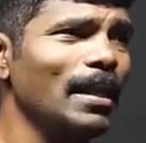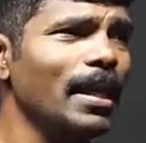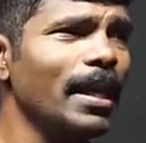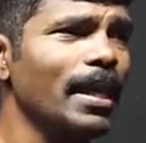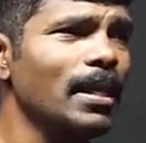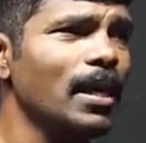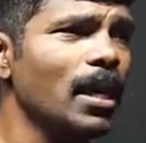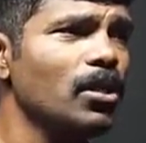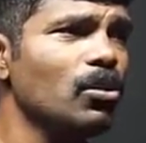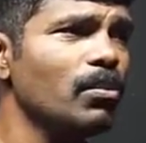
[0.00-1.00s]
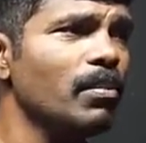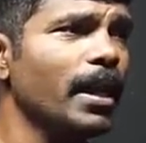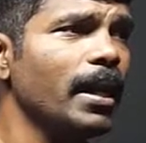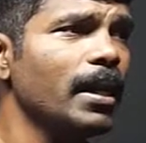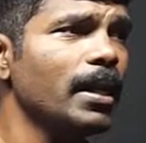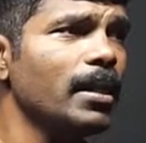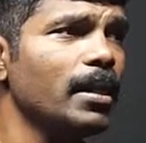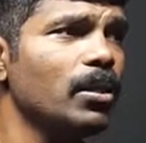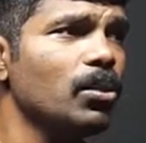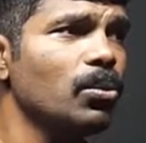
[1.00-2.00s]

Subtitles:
let us assume that it is